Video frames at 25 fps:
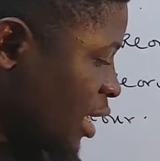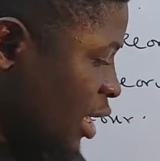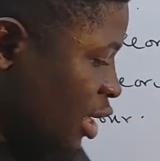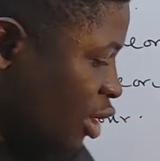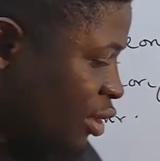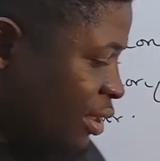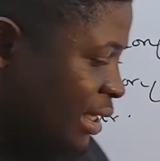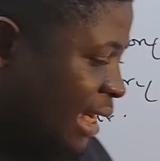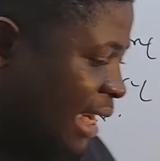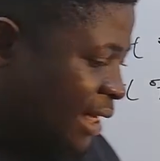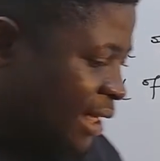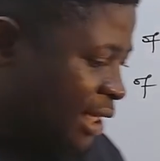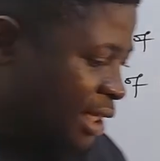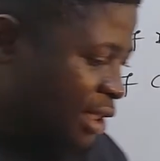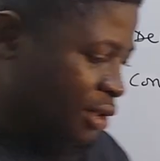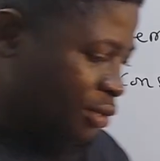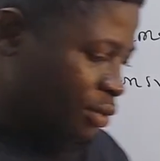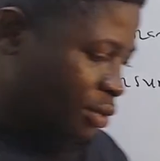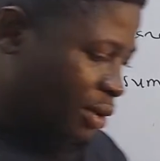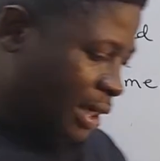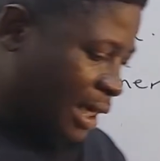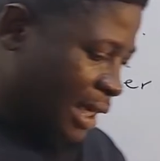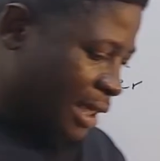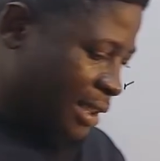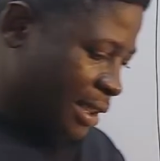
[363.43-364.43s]
Under this,
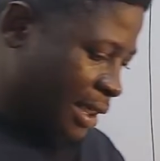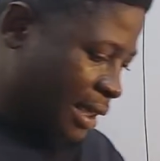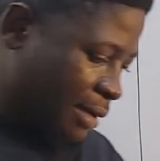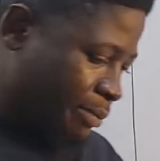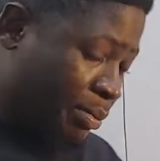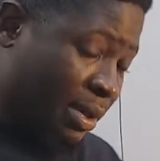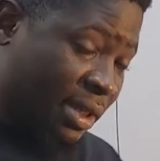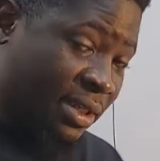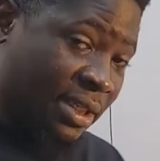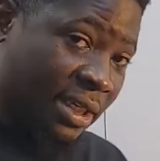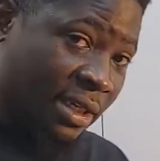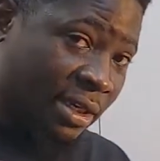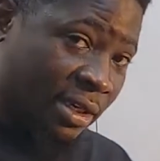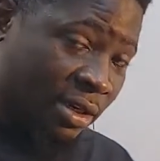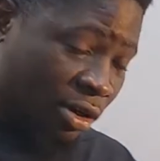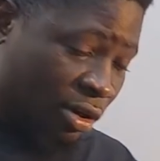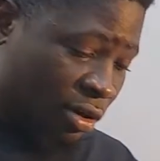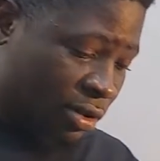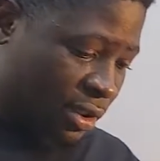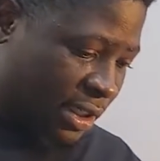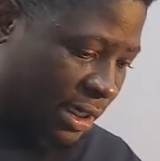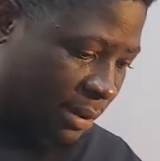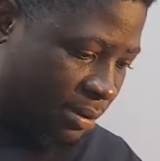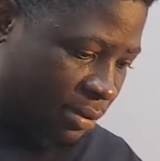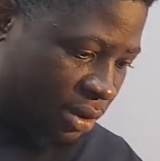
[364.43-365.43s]
look at a basic
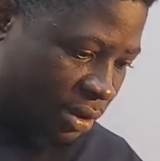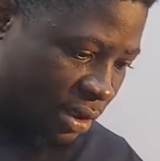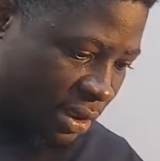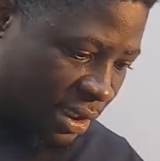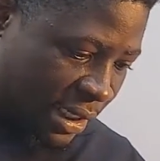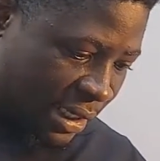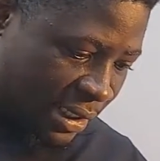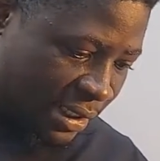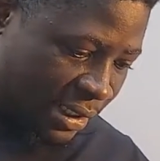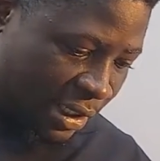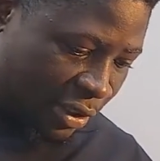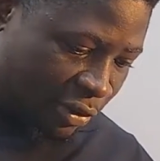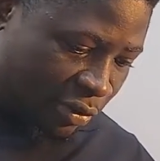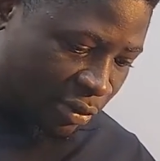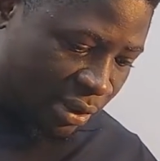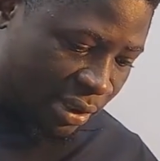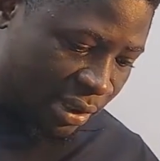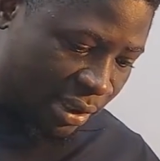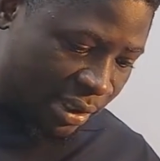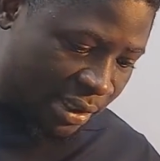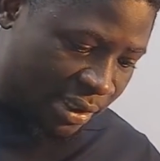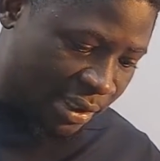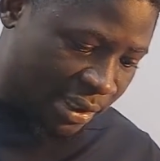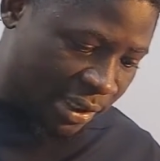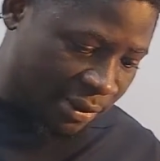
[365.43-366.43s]
concept such as a
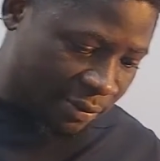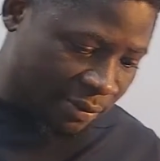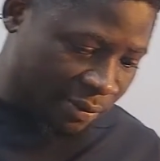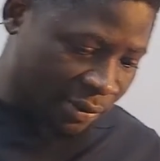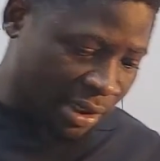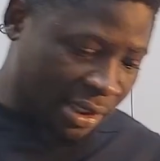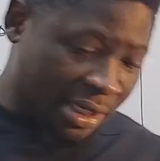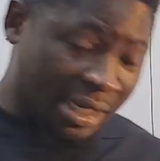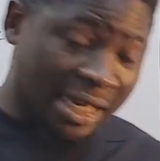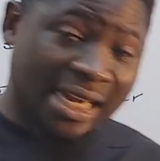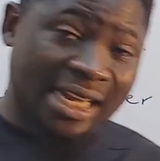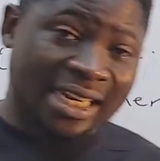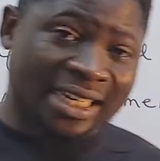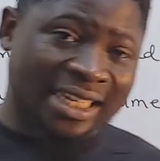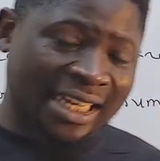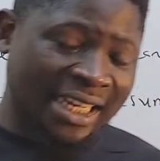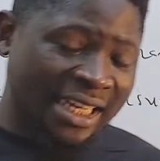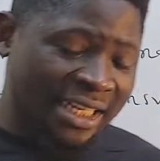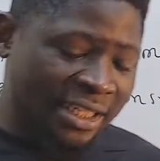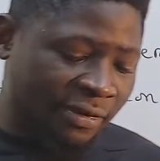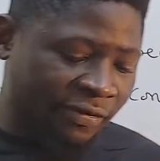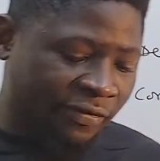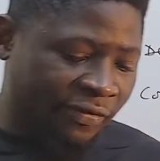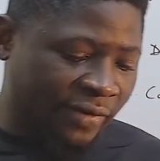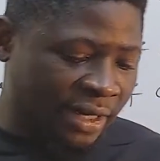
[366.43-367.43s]
utility, the
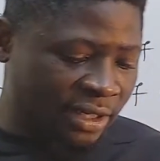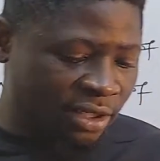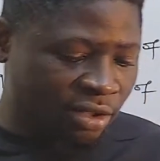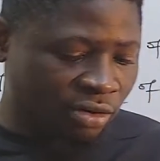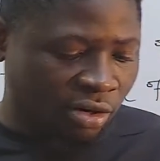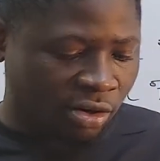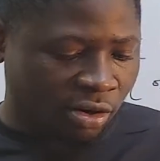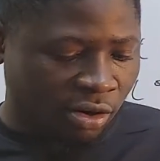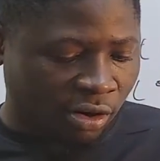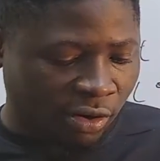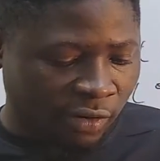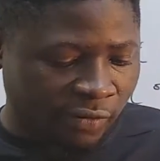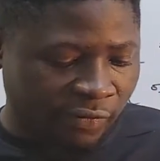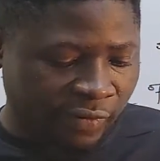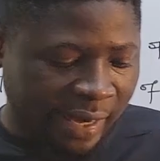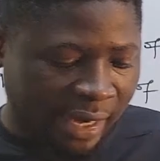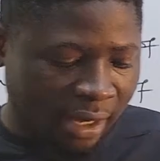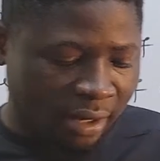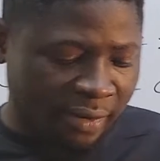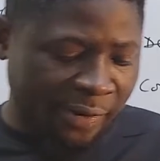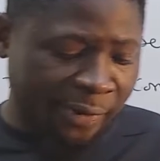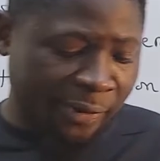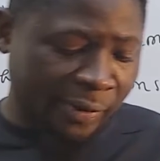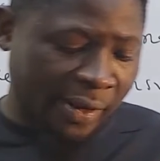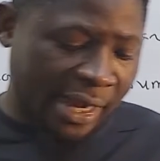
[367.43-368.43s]
indifference curve
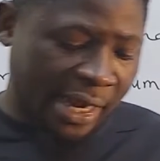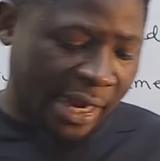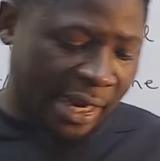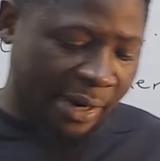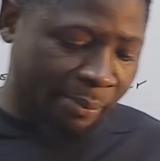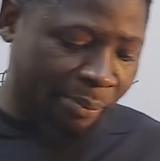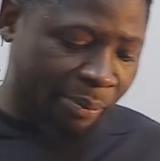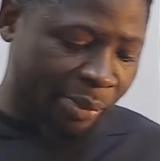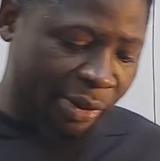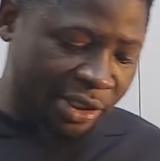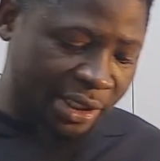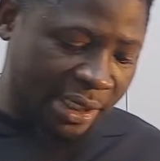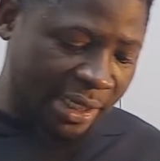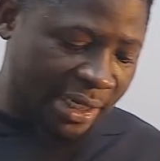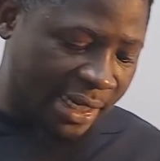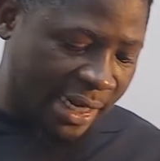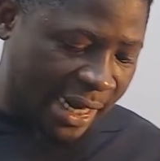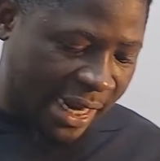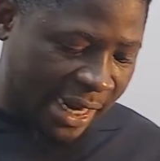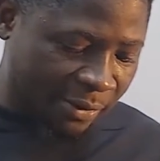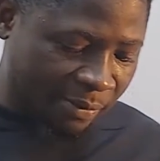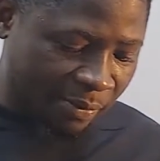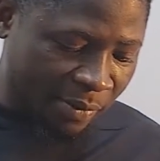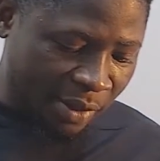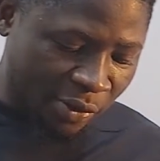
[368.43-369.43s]
and budget
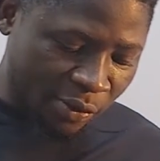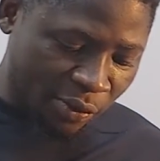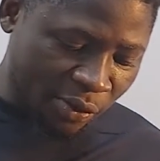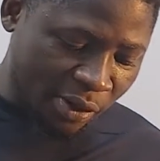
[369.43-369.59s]
line.